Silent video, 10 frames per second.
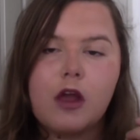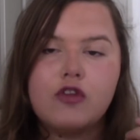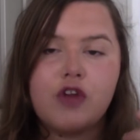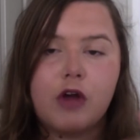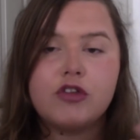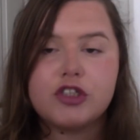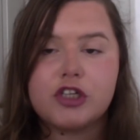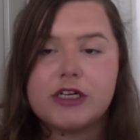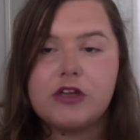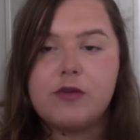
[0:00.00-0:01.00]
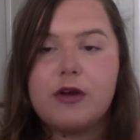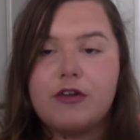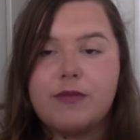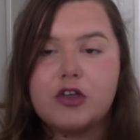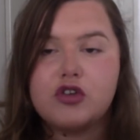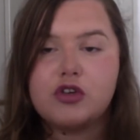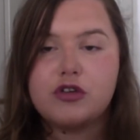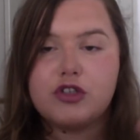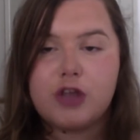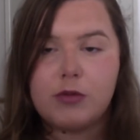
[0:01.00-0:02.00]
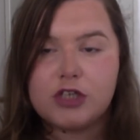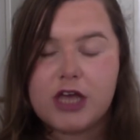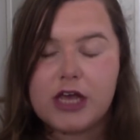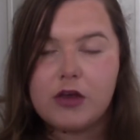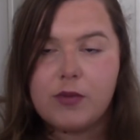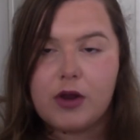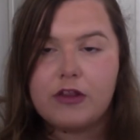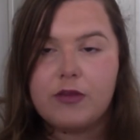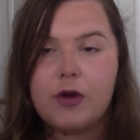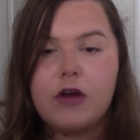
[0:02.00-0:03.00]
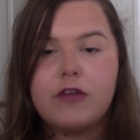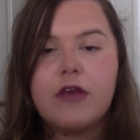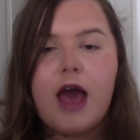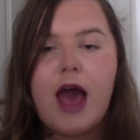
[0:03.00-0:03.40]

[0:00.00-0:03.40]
don't just look in your mirrors, make sure you double check your blind spots.